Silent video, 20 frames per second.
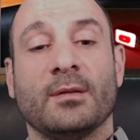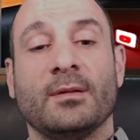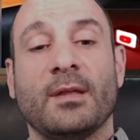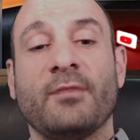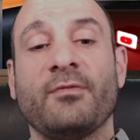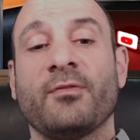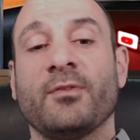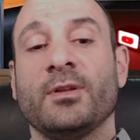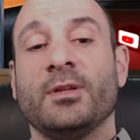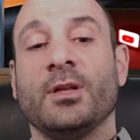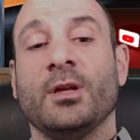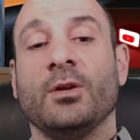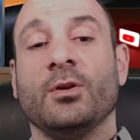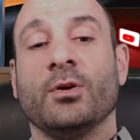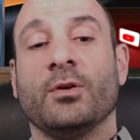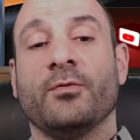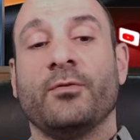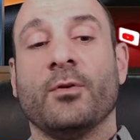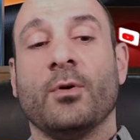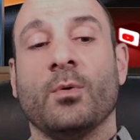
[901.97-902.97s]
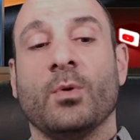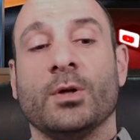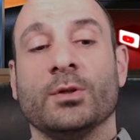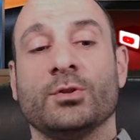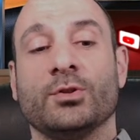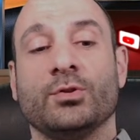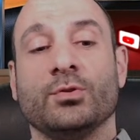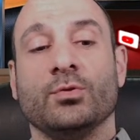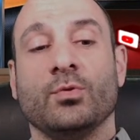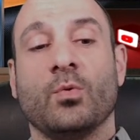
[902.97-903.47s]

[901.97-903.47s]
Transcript: definitely look forward to